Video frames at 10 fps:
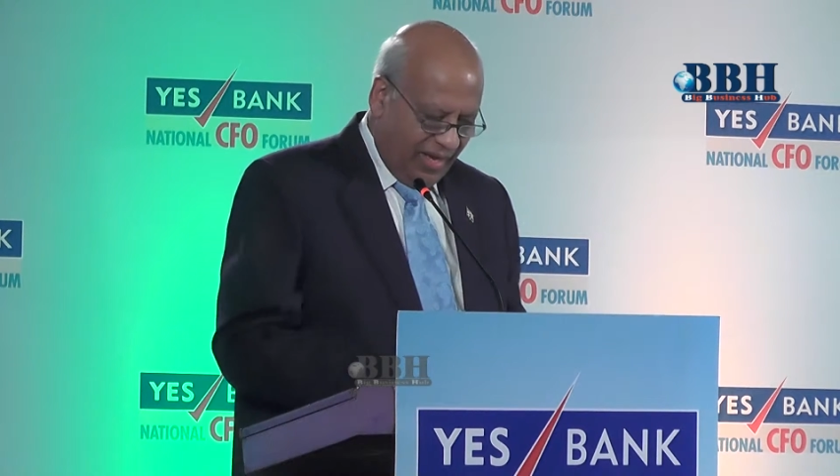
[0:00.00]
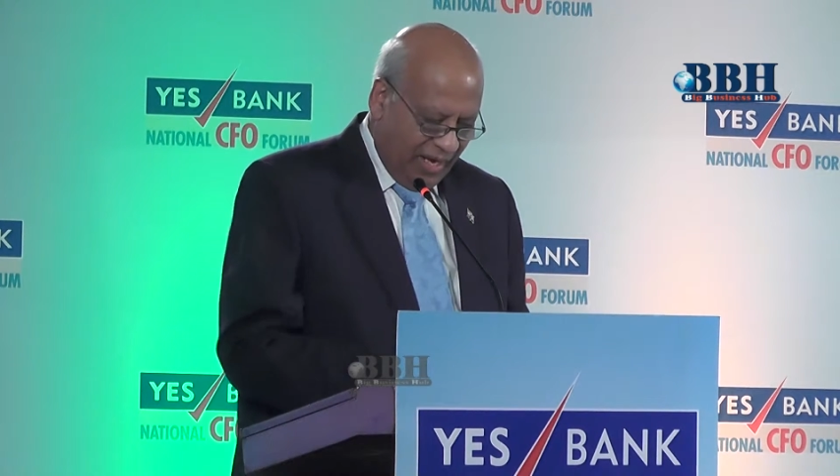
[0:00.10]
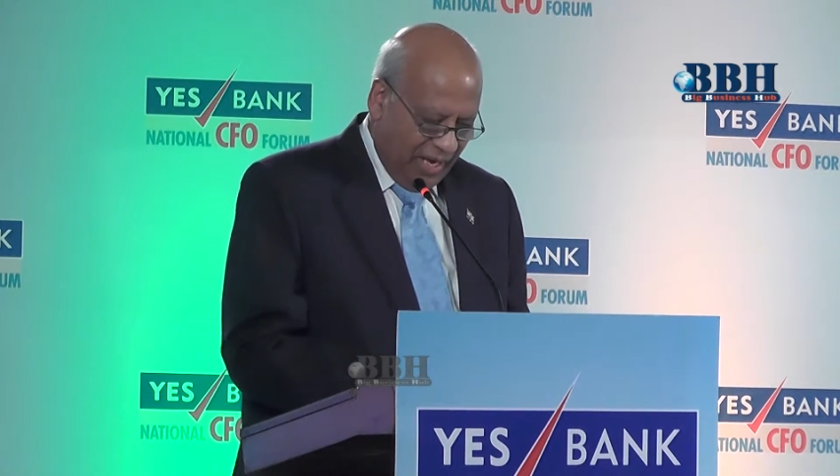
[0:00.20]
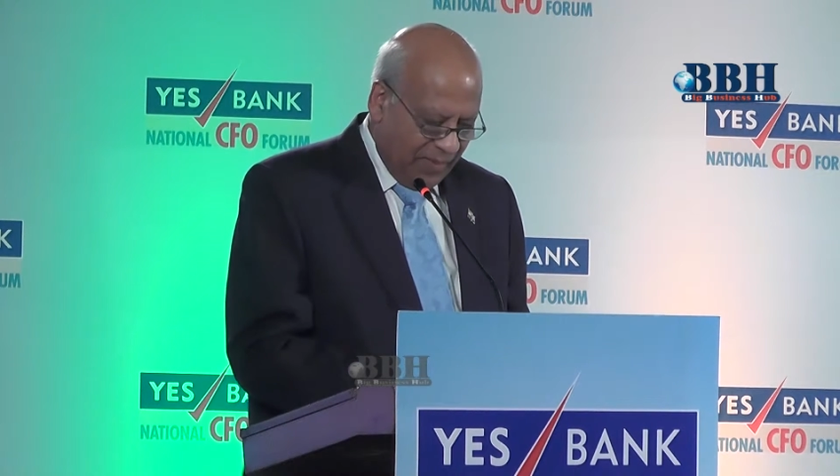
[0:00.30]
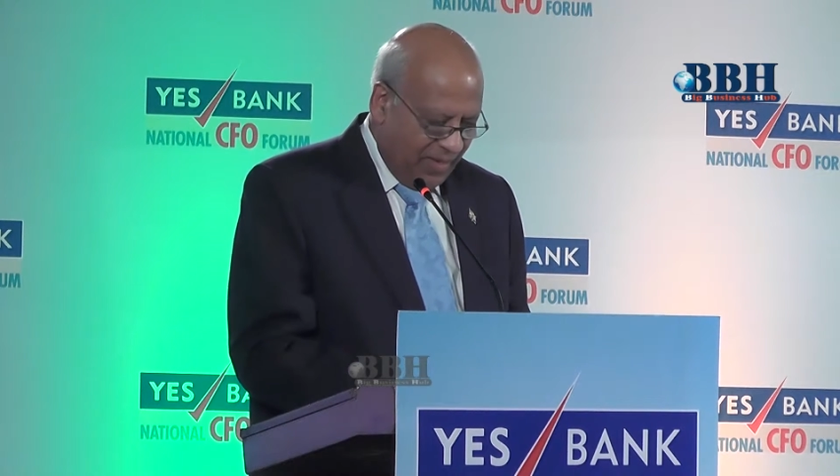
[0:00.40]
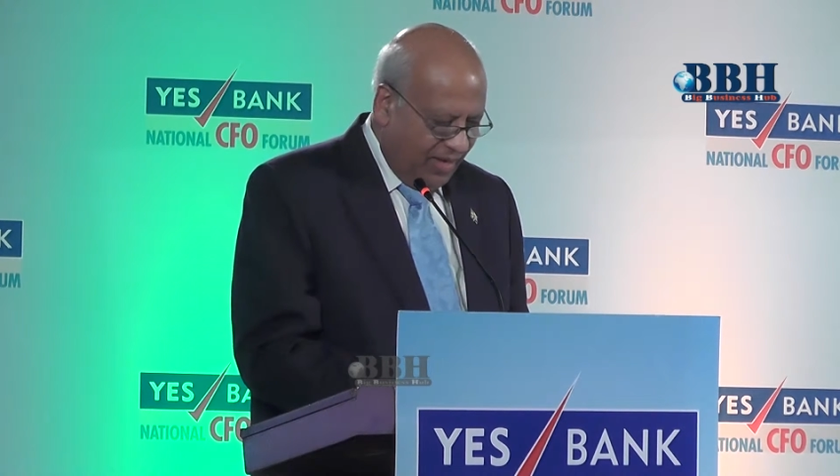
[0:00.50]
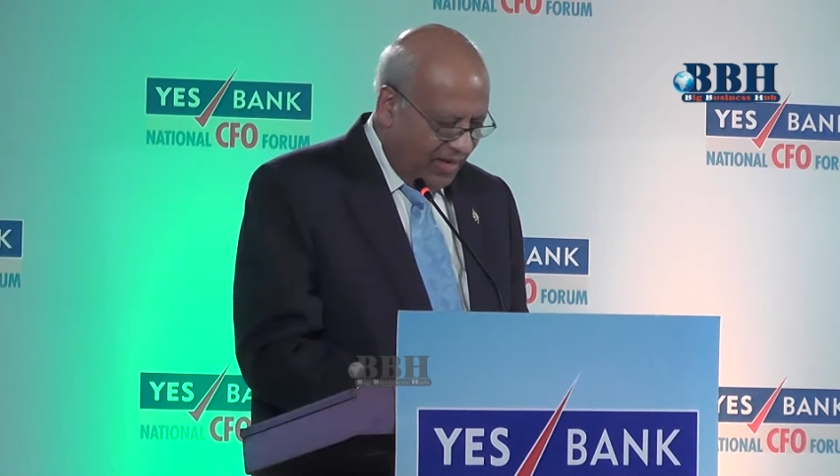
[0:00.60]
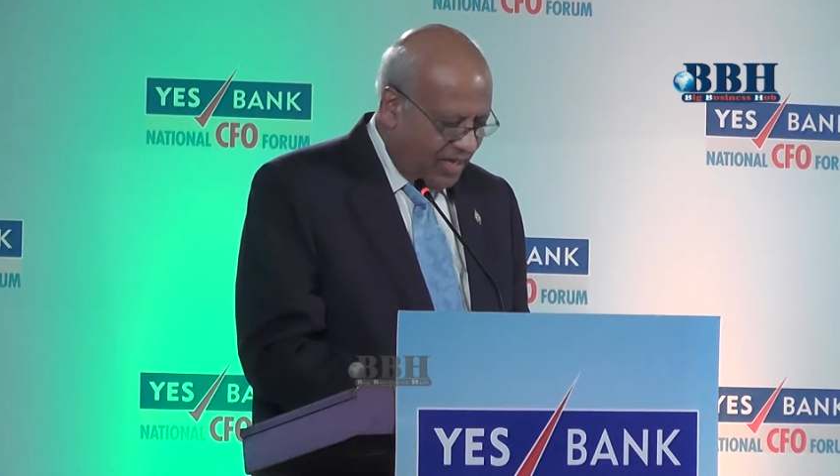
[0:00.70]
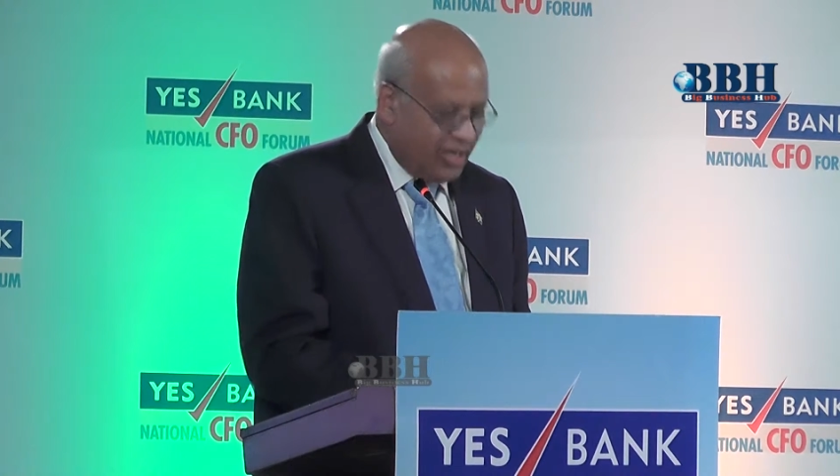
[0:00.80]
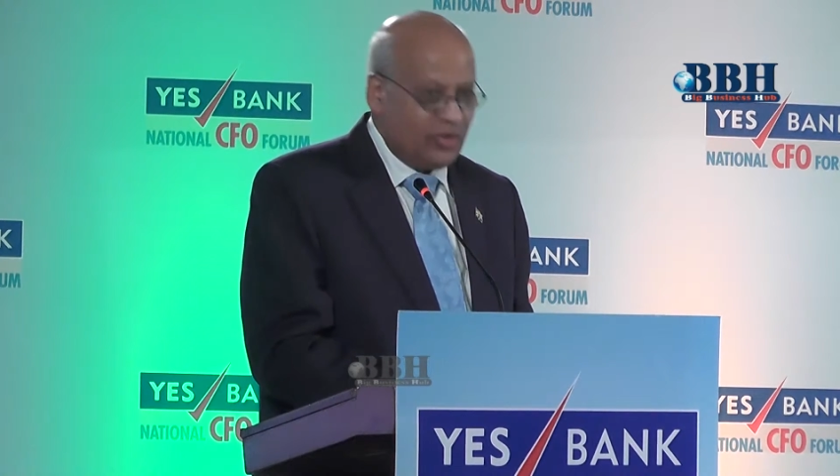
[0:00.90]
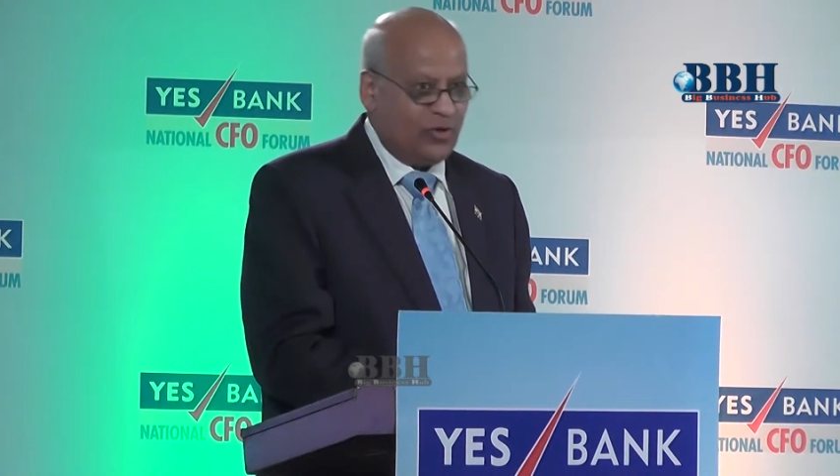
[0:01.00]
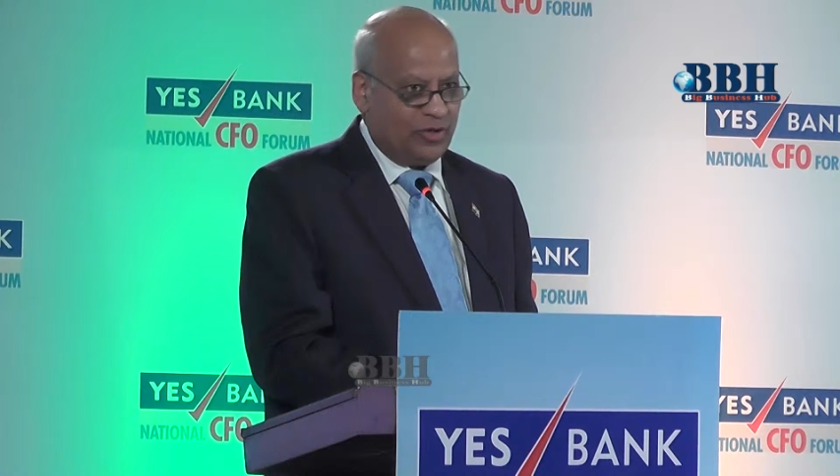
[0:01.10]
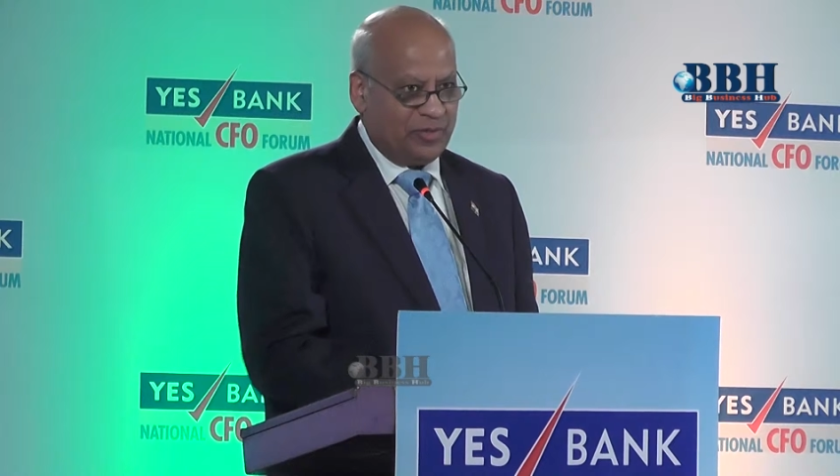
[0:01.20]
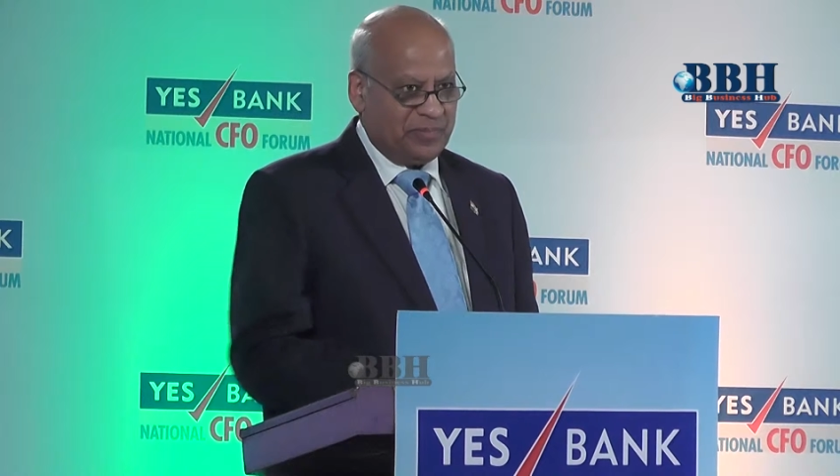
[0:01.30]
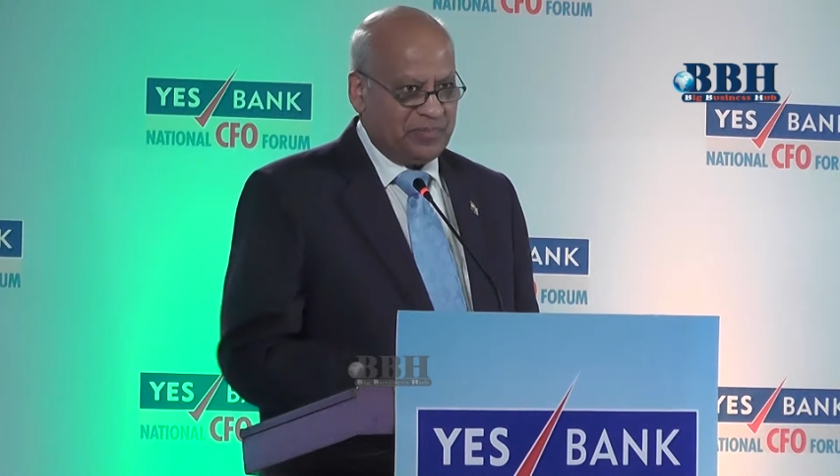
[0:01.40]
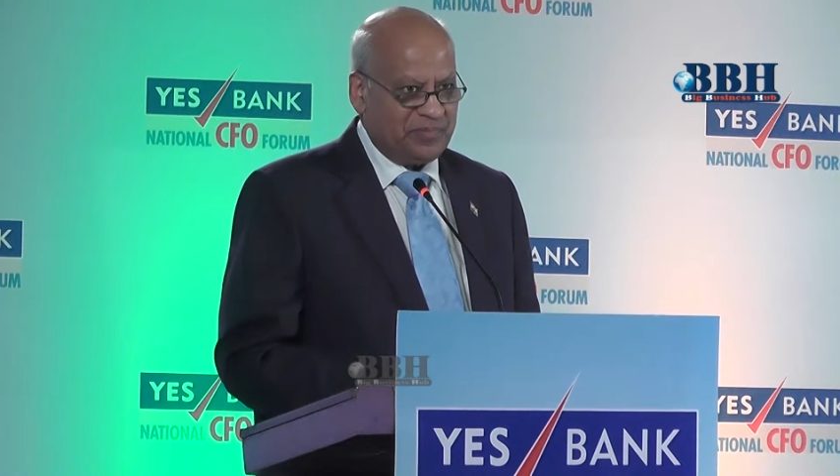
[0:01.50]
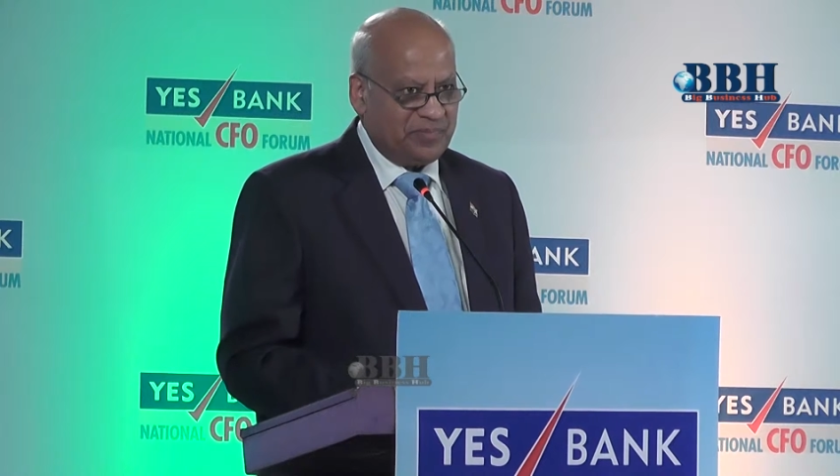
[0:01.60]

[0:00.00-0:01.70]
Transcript: I am a hardcore